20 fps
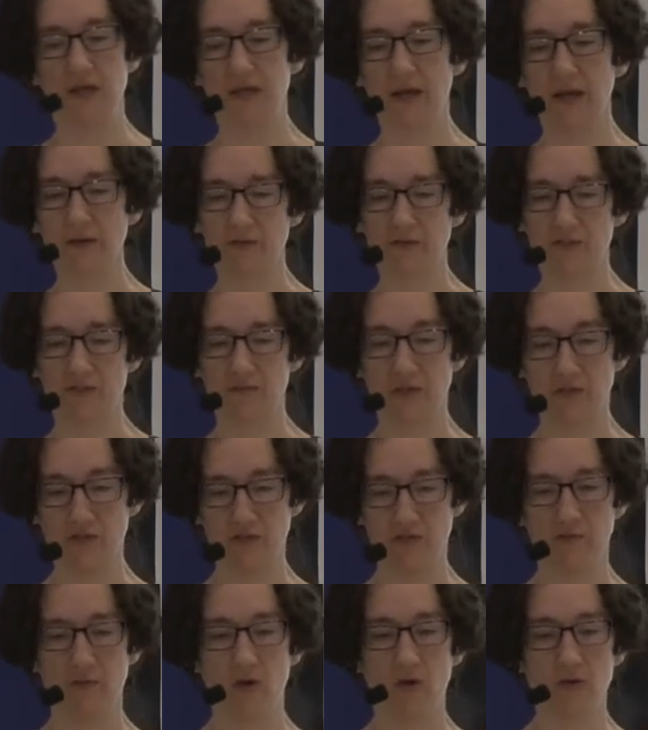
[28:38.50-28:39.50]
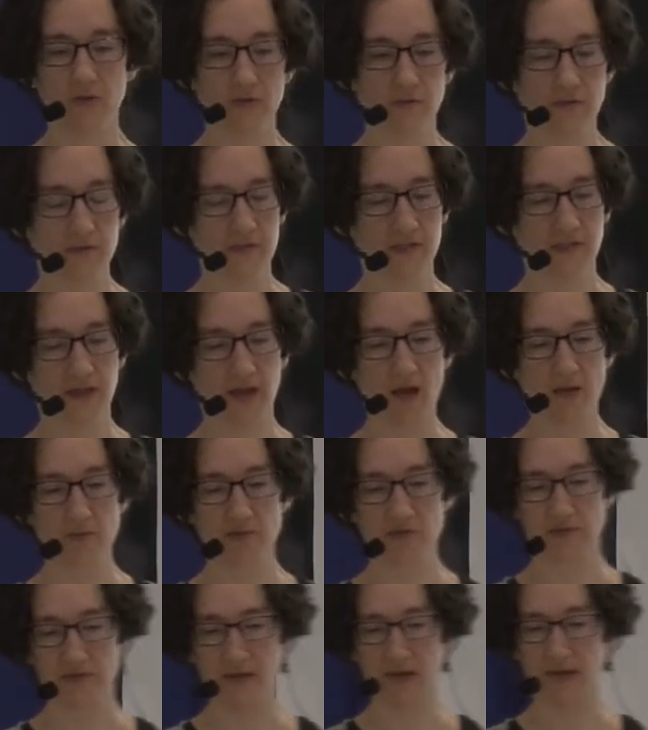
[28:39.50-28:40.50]
Gaussian mixture model to
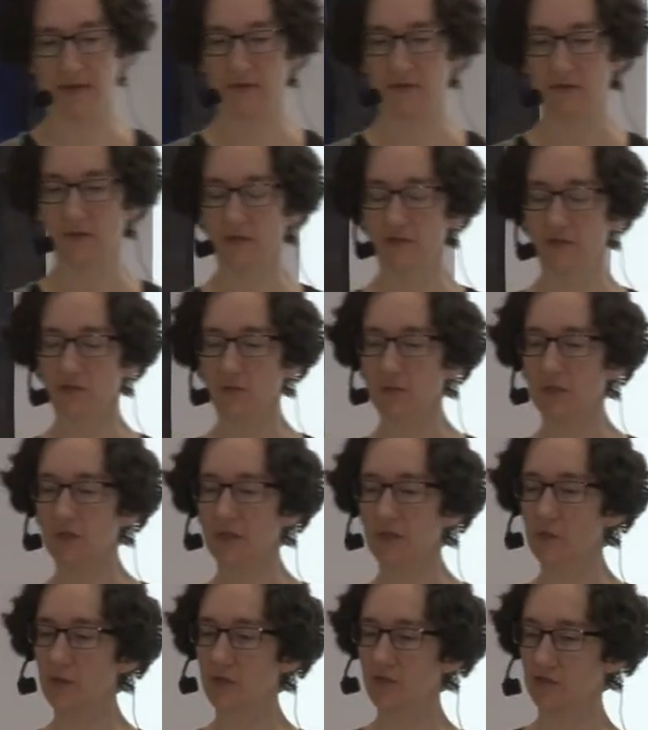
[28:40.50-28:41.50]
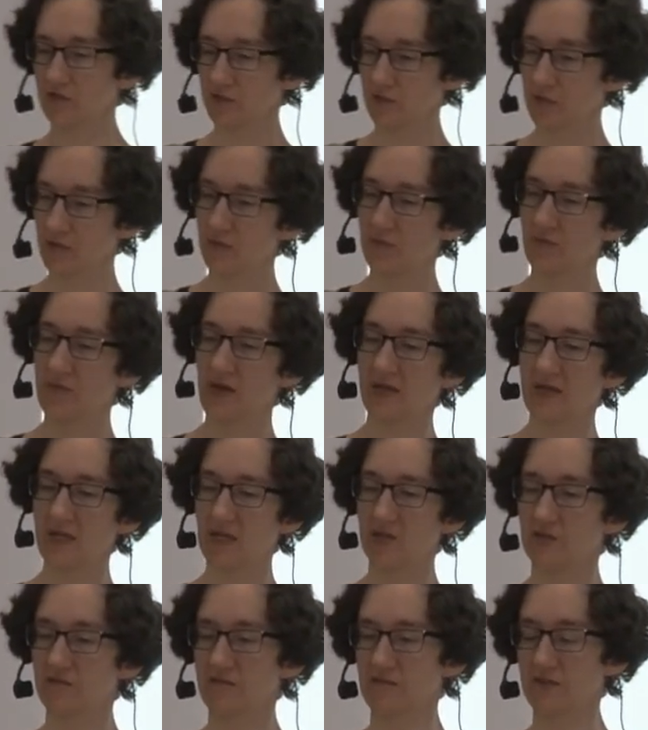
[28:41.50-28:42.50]
capture that, right? So we're going to assume that
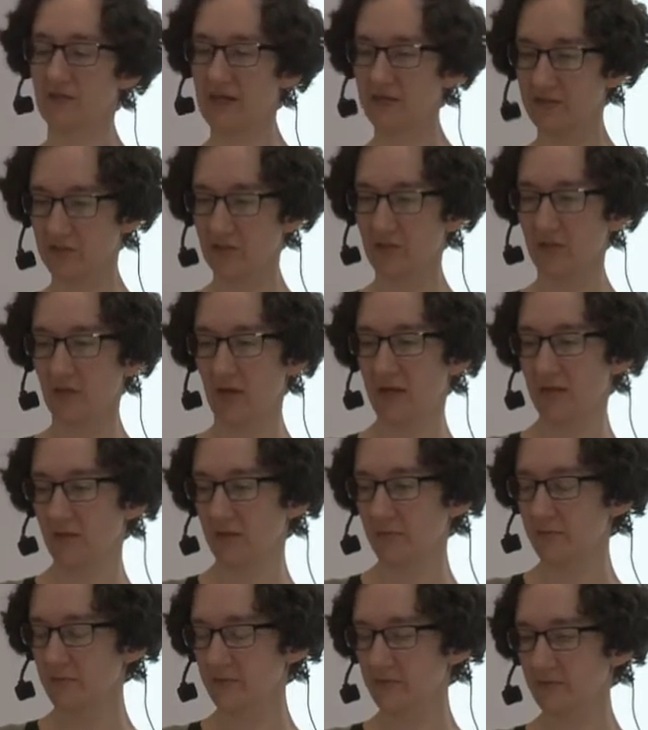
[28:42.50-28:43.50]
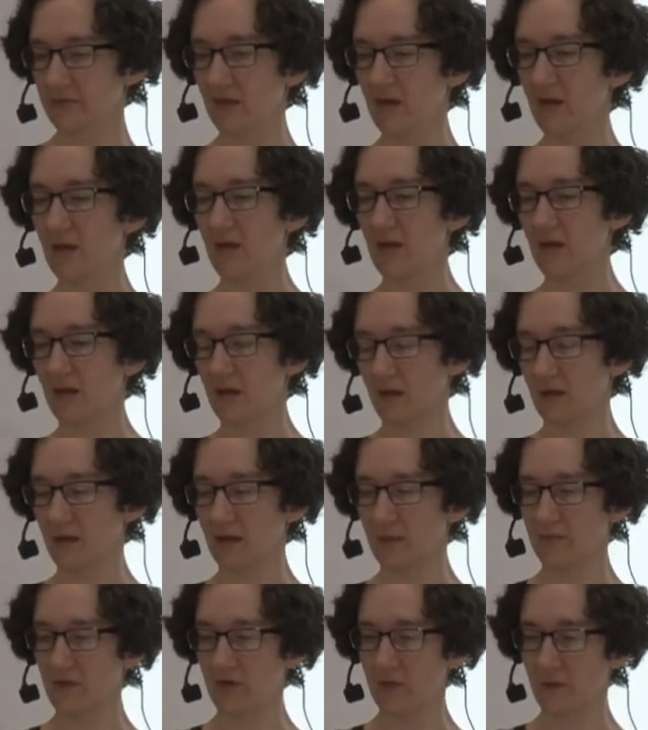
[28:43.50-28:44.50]
each of the lexical items
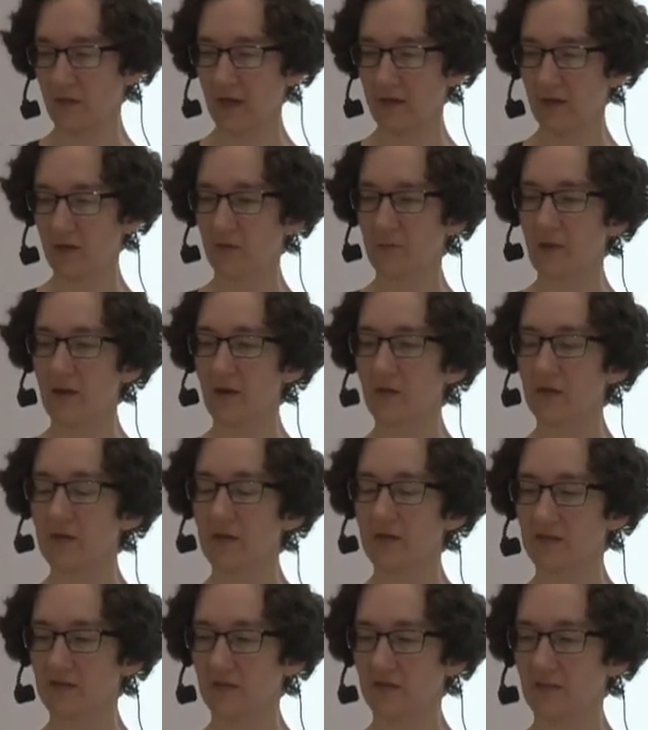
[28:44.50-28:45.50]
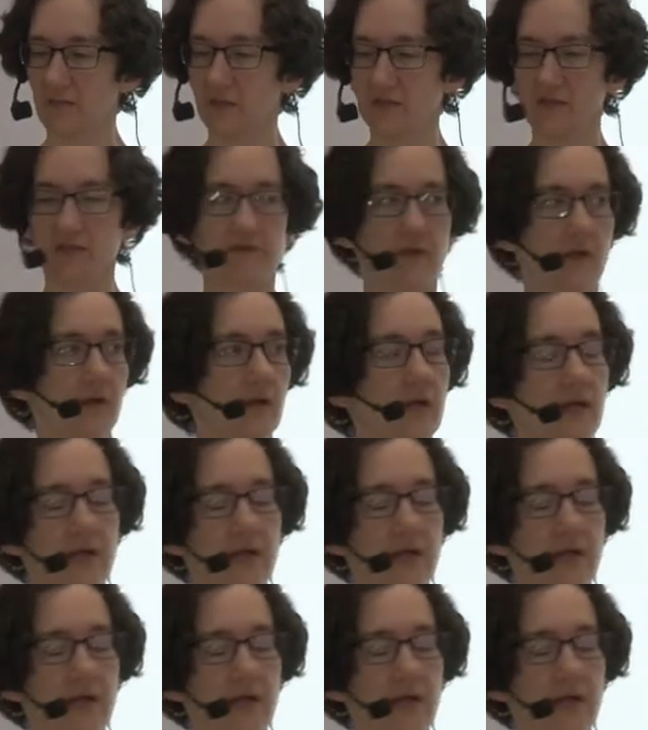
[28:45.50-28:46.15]
that we care about is a multivariate